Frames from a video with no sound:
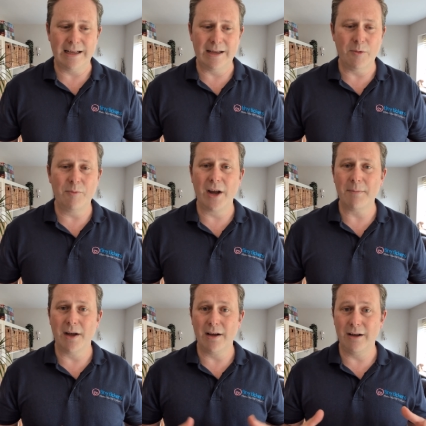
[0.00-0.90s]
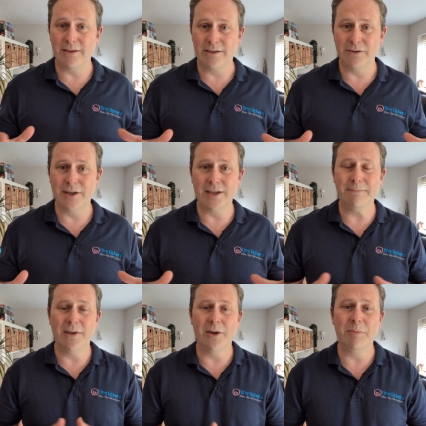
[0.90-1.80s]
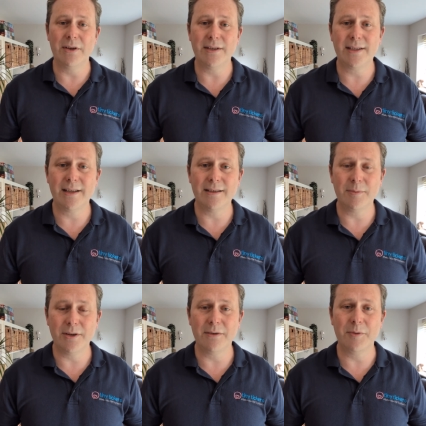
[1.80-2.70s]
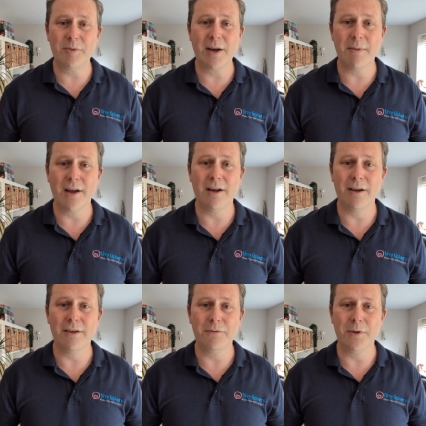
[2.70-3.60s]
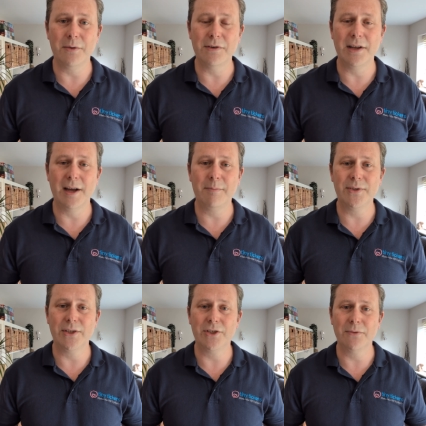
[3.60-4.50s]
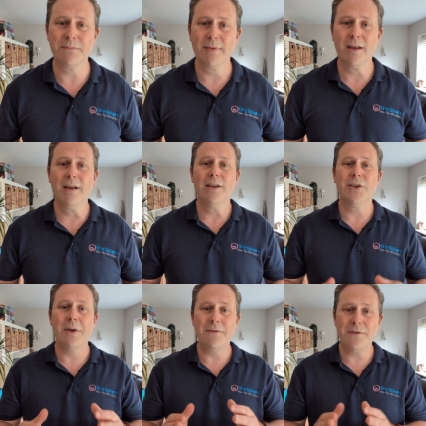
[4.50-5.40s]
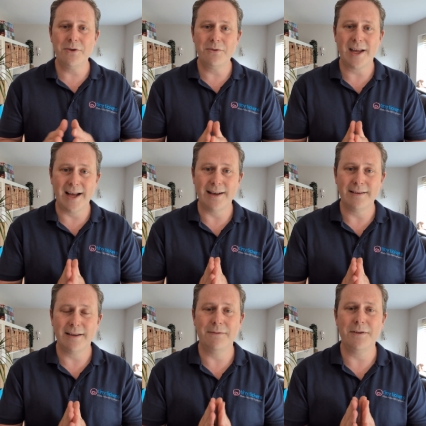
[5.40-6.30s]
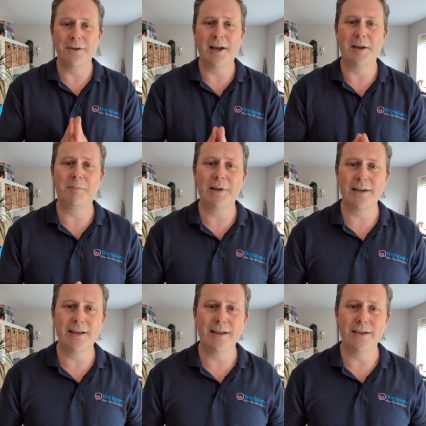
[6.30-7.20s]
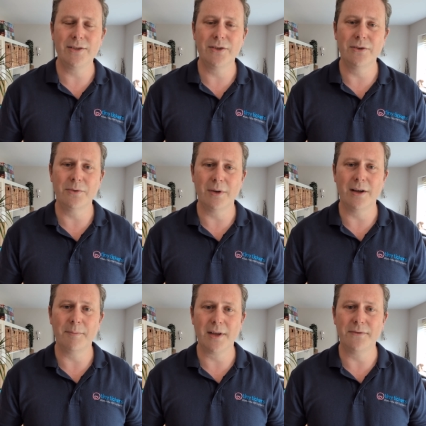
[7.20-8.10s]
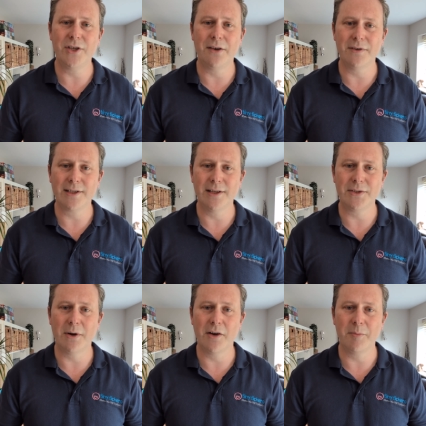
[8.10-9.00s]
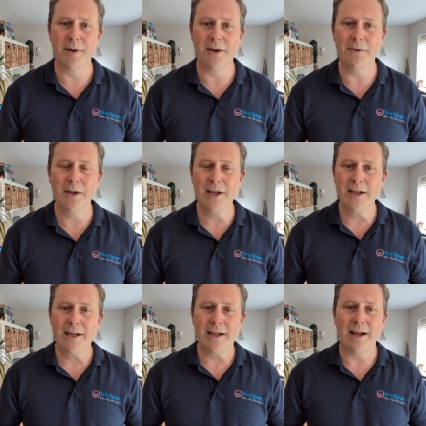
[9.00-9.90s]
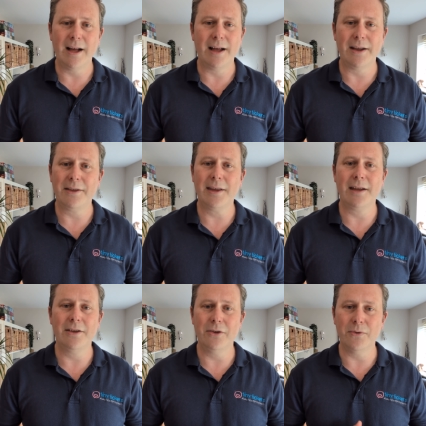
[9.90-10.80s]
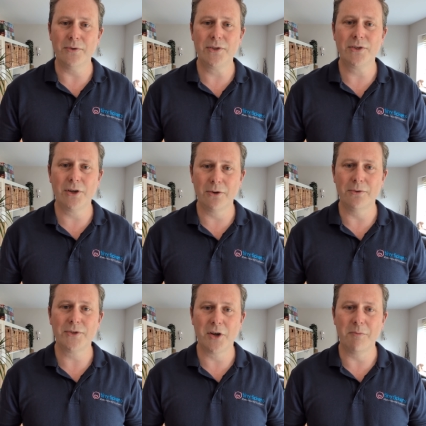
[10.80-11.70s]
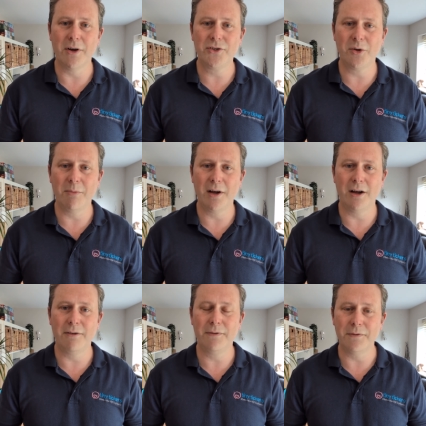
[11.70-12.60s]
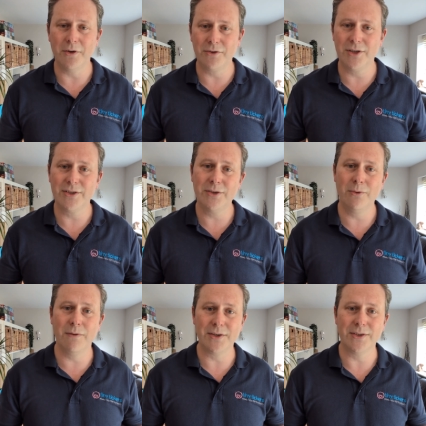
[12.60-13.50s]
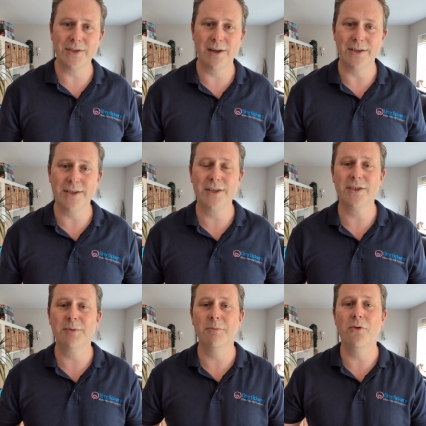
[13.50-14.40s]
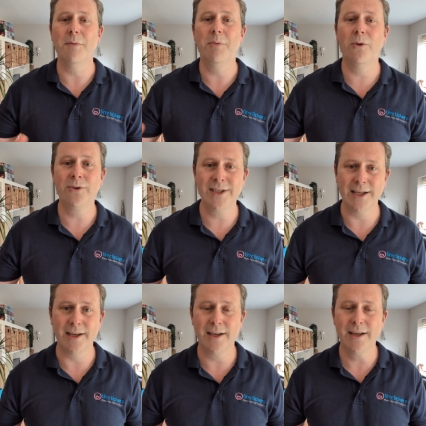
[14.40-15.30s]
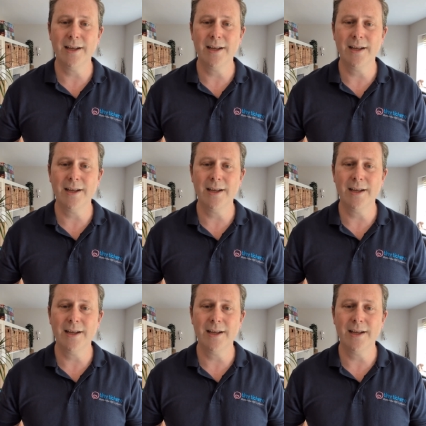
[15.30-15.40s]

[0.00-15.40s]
It would break my heart, sorry, no pun intended, but it would break my heart if we were in that position. So if you can, please do give generously to our appeal. And I thank you so much on behalf of not just all of us at Tiny Tickers, but more importantly,